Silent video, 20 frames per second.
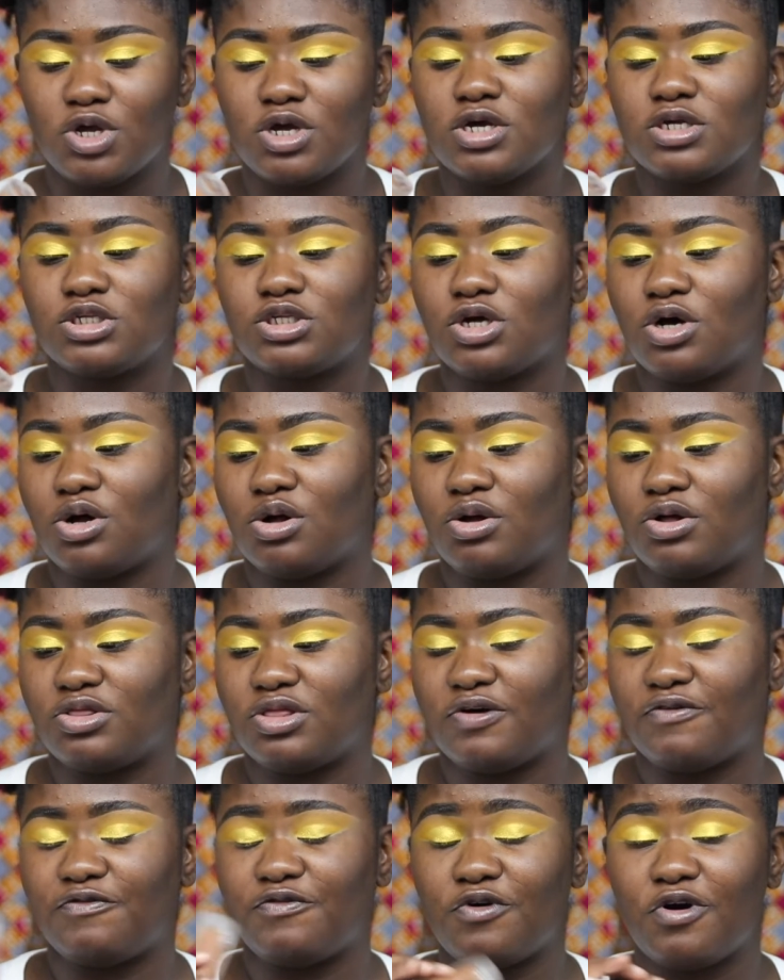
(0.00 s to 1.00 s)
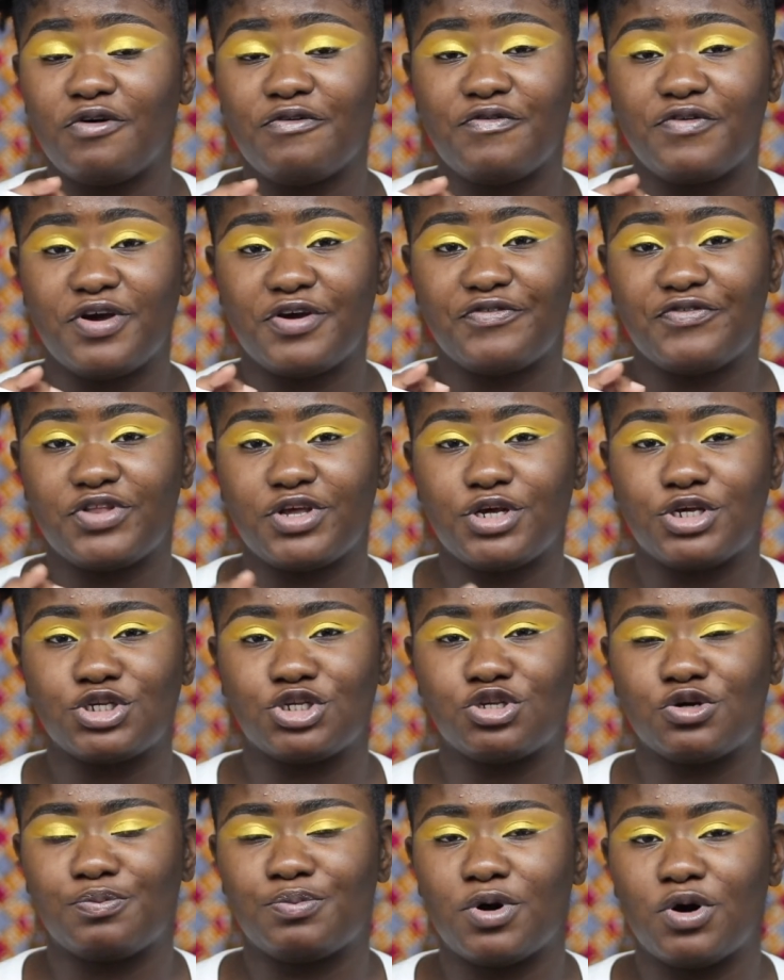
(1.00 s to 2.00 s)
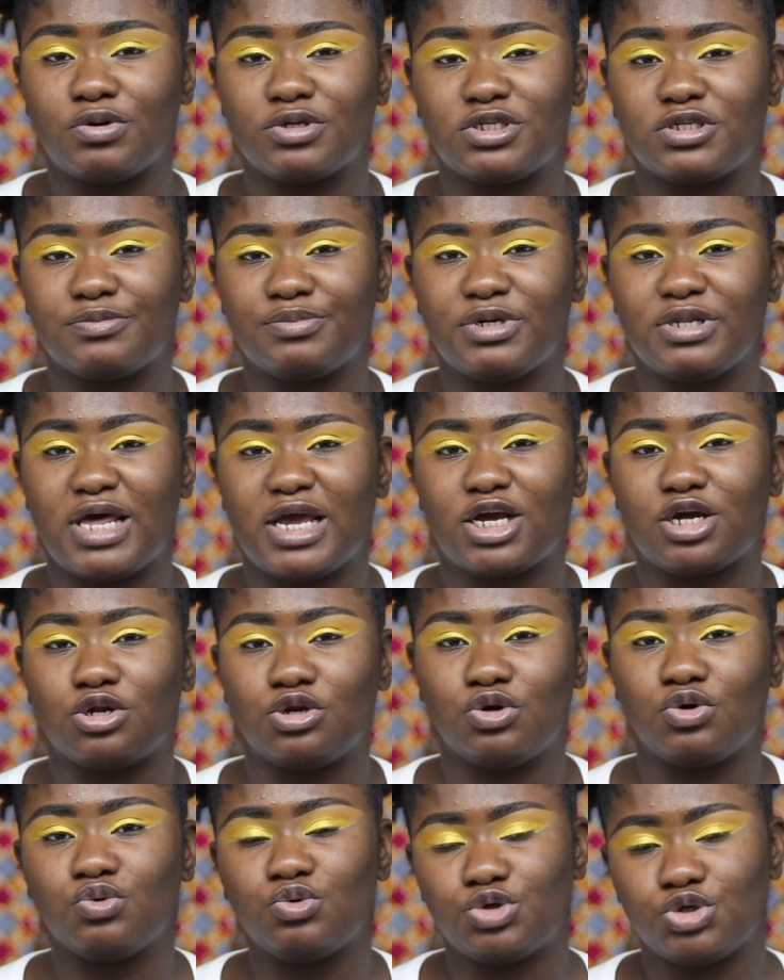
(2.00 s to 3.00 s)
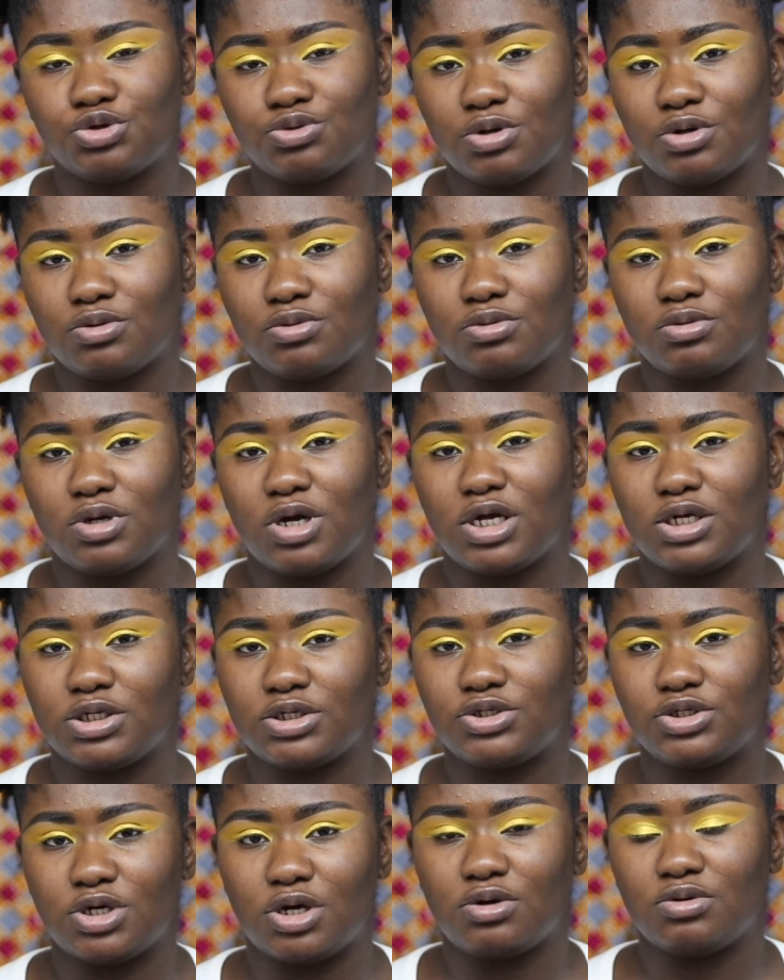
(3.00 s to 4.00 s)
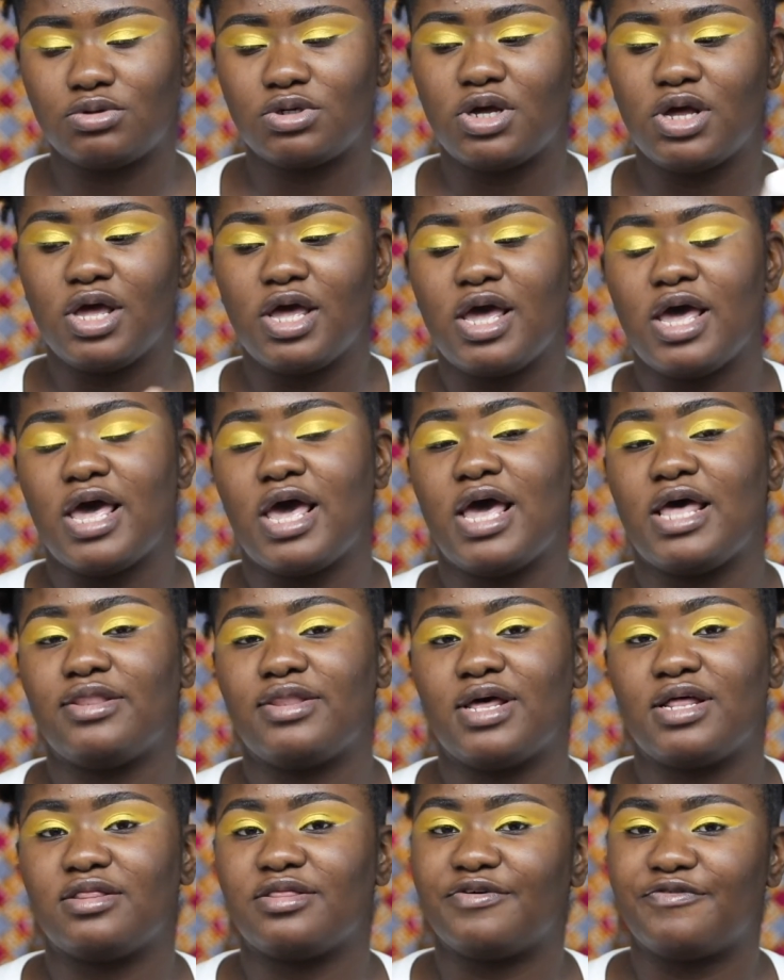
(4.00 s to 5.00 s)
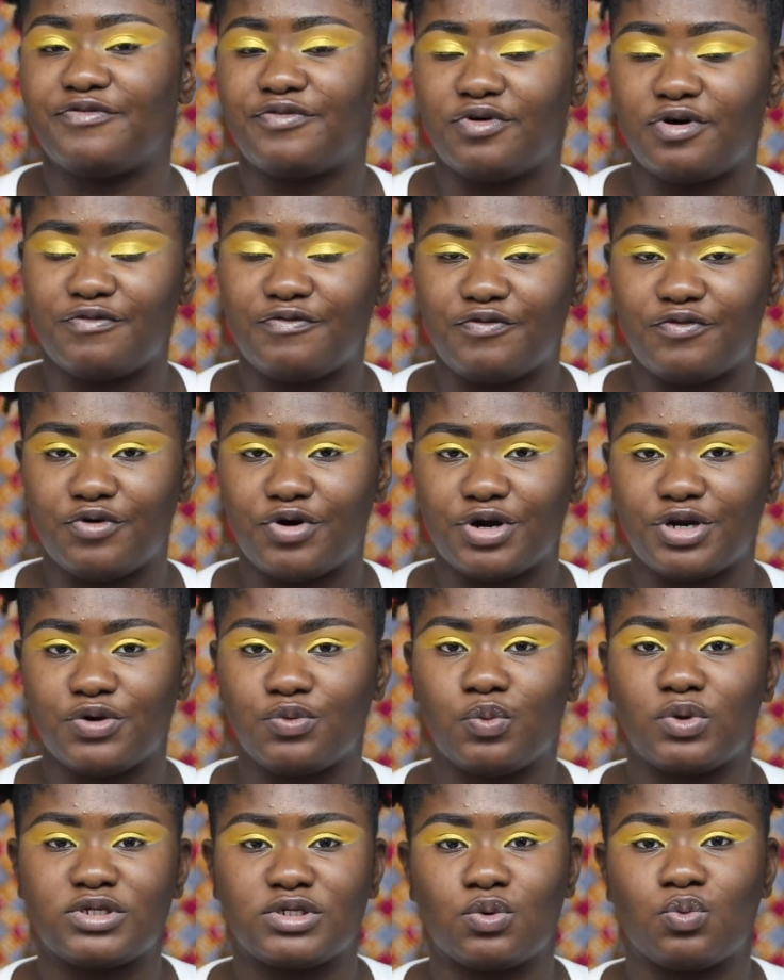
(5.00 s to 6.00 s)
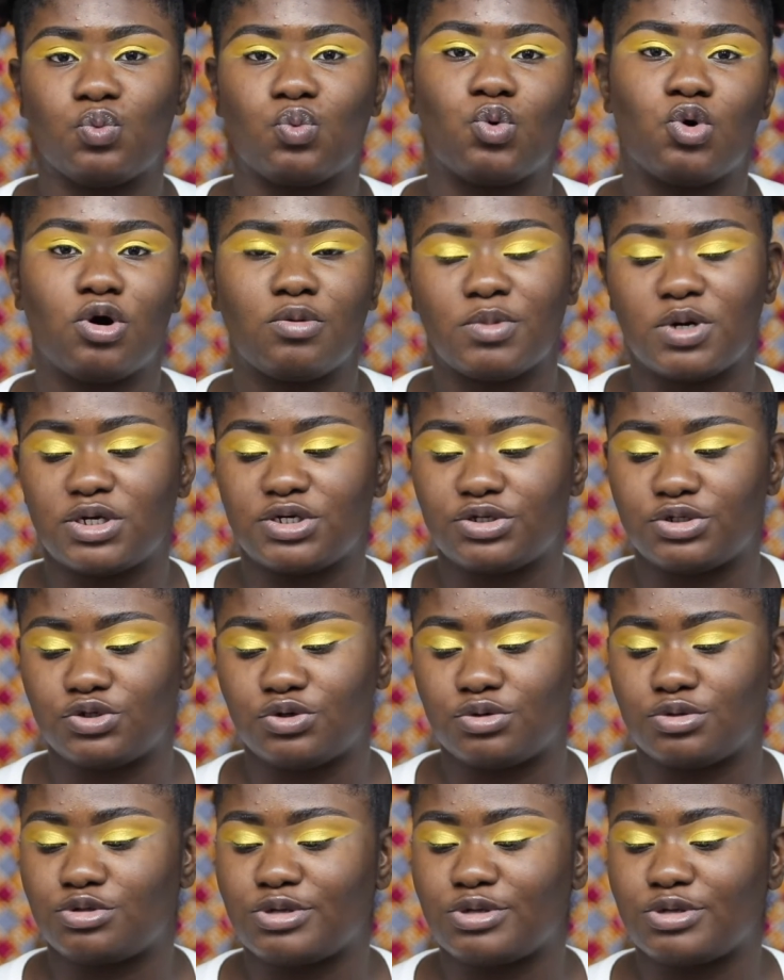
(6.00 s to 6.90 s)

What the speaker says: So the 450 is supposed to be like a neutral undertone, and then the 440 was a warm undertone.